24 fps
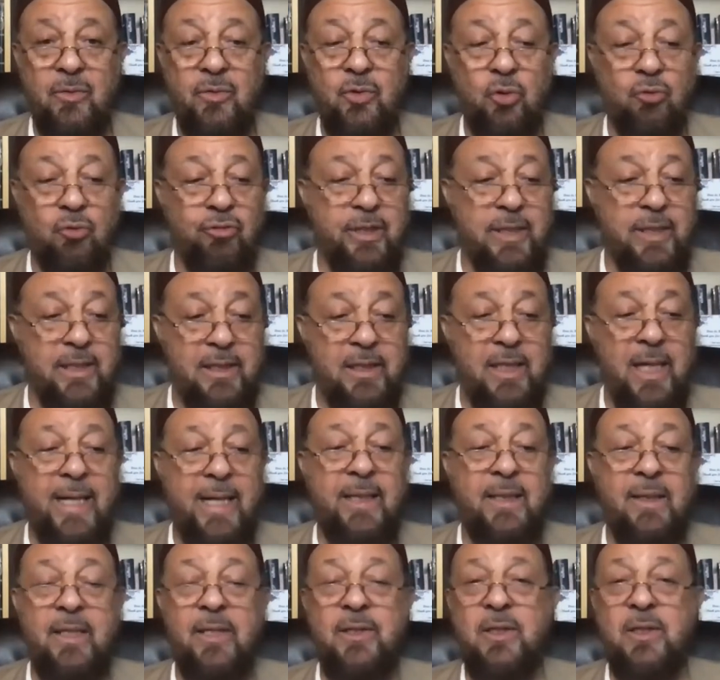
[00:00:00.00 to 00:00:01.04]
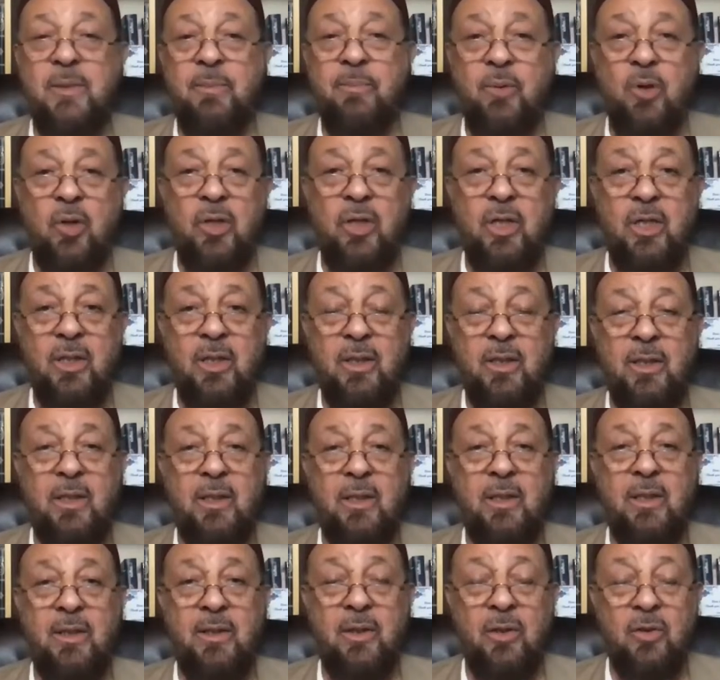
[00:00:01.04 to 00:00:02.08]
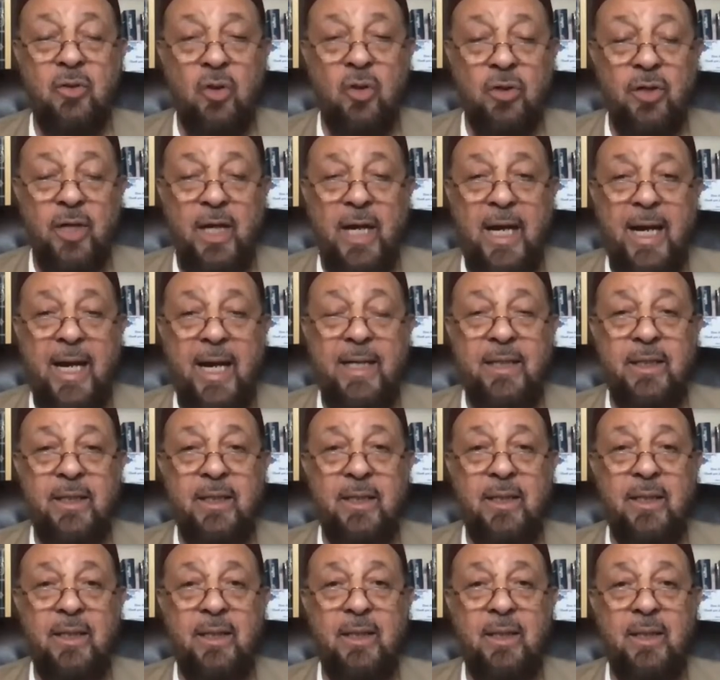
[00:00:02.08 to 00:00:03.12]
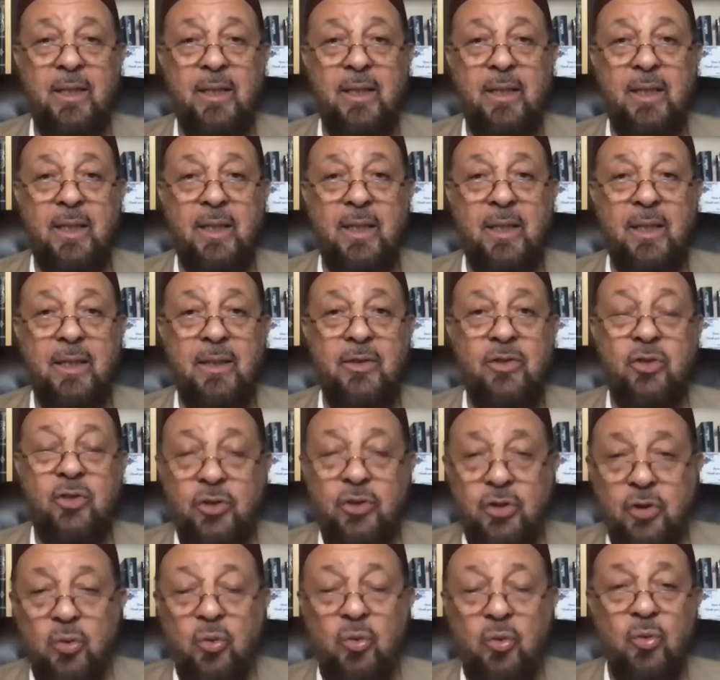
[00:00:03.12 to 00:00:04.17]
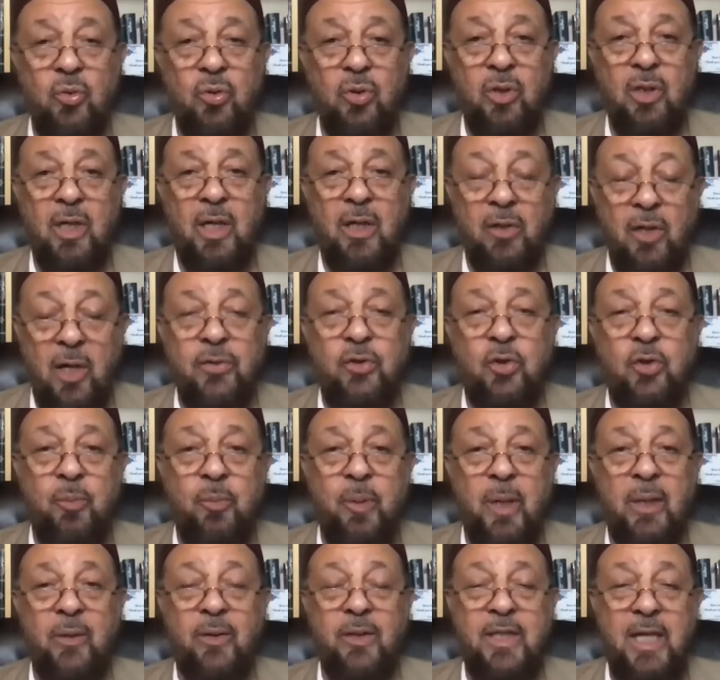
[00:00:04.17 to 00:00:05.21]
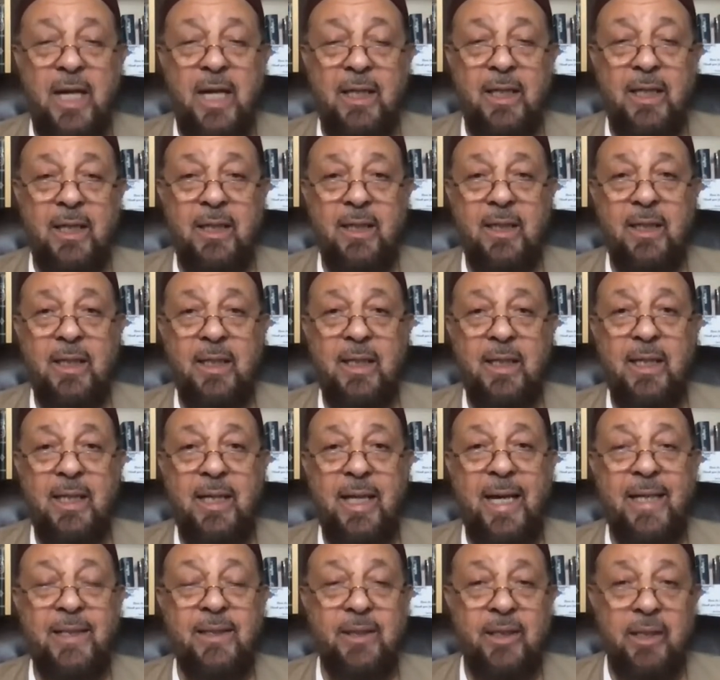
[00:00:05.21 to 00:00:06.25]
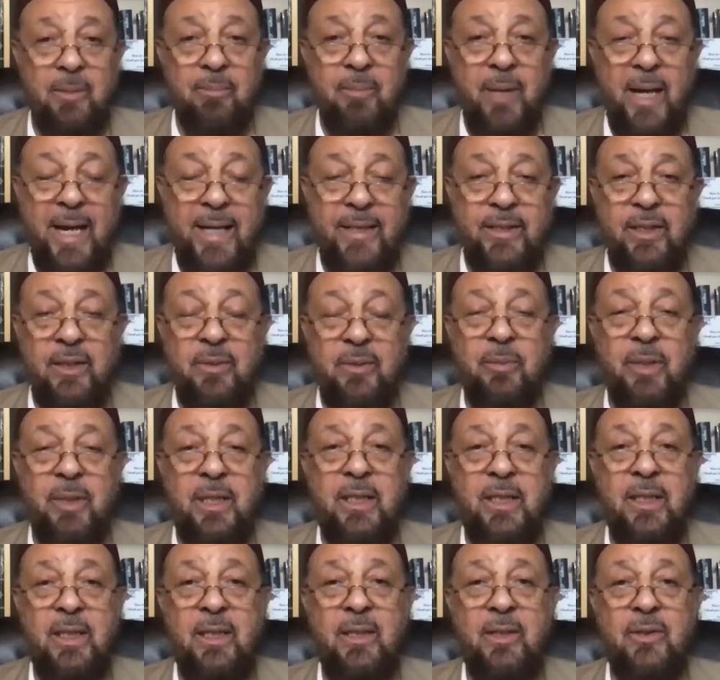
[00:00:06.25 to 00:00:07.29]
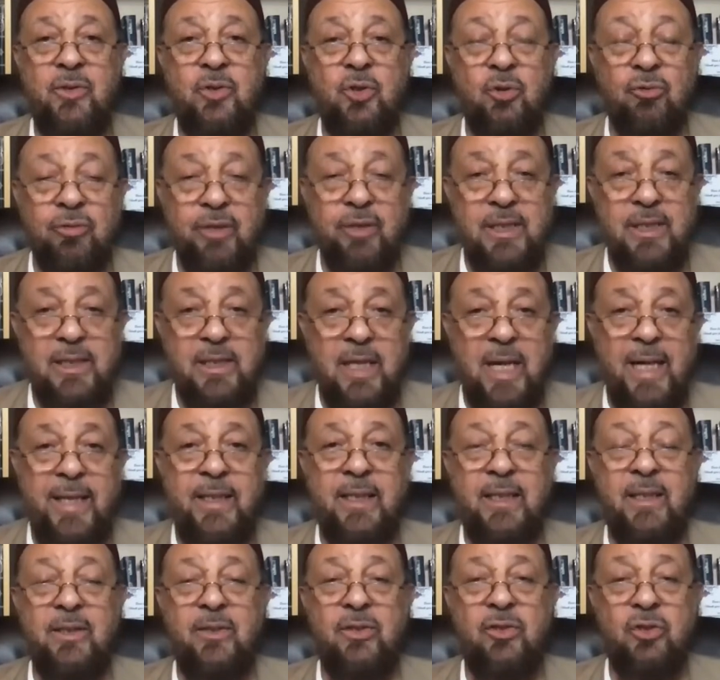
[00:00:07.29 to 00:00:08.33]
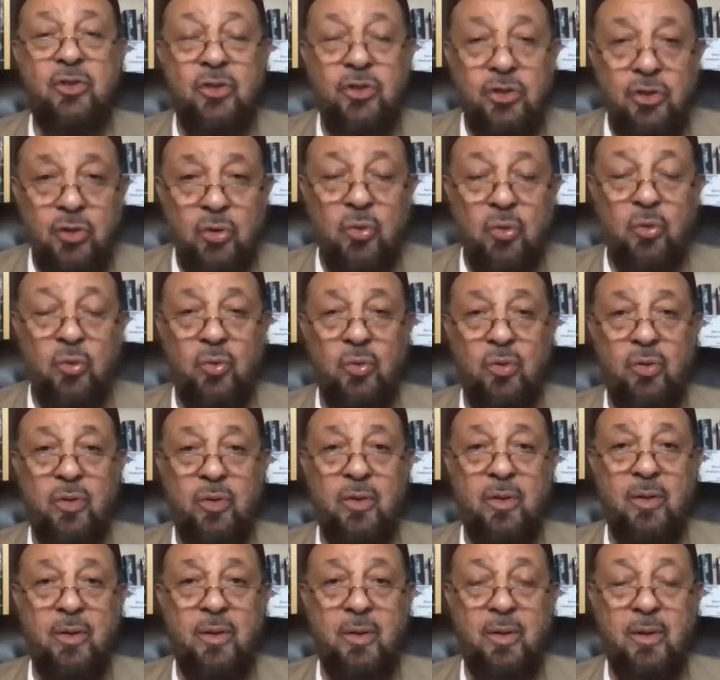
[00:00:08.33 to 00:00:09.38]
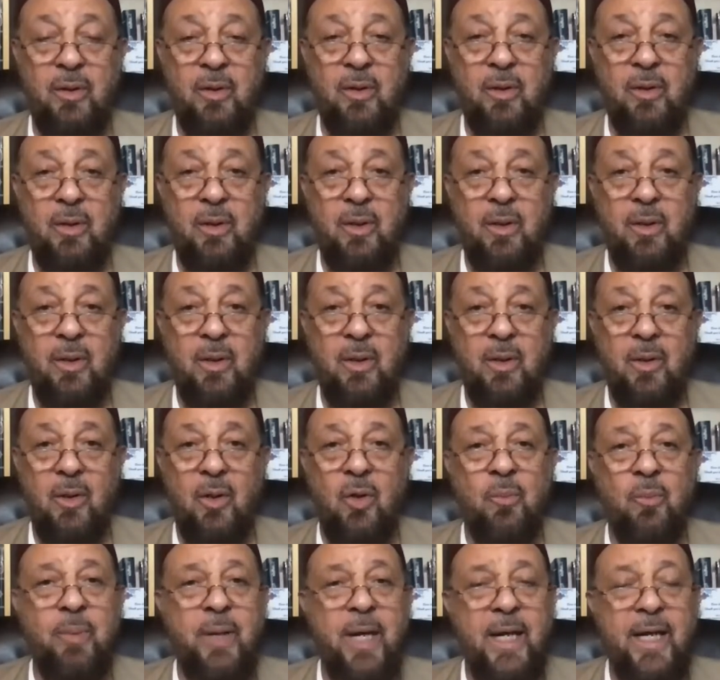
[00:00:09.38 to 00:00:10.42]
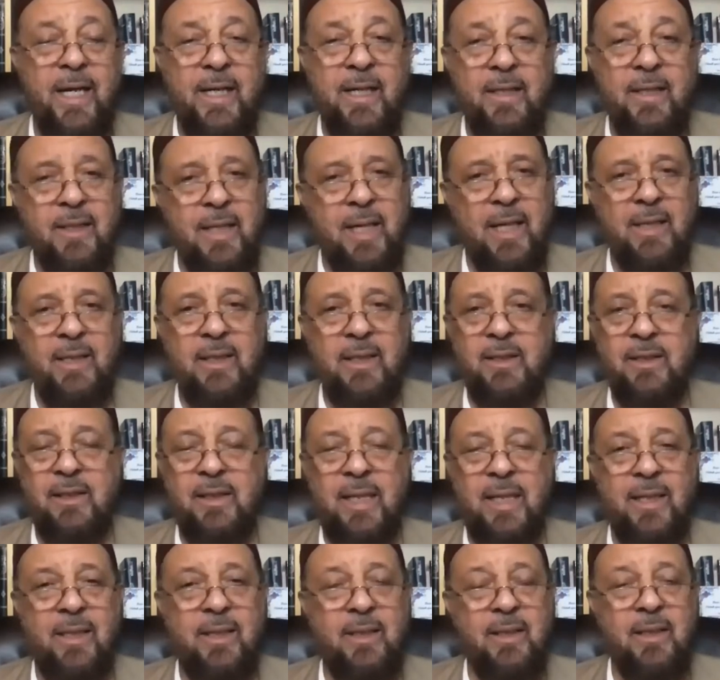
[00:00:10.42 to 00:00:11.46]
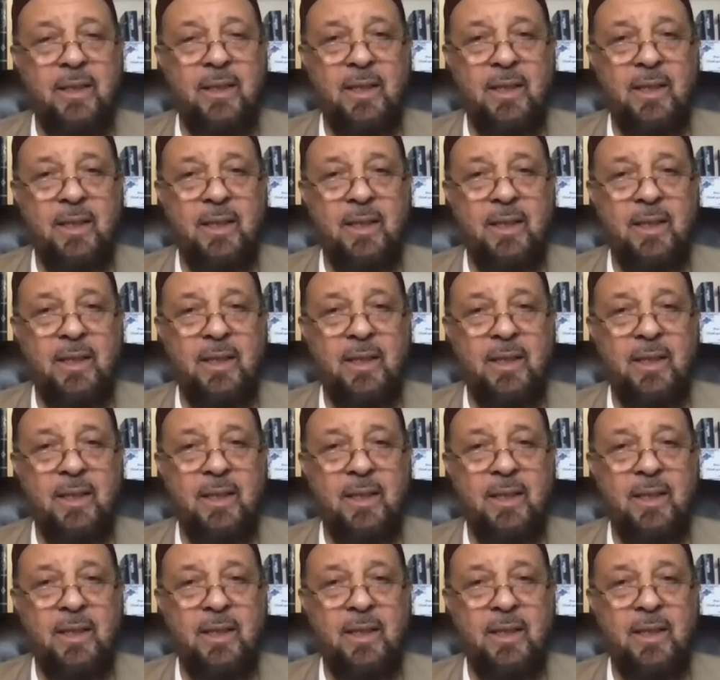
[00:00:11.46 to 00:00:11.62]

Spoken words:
to recite this book, the Quran, to you. Allah subhanahu wa ta'ala has commanded me to recite it to you. Ubay then said,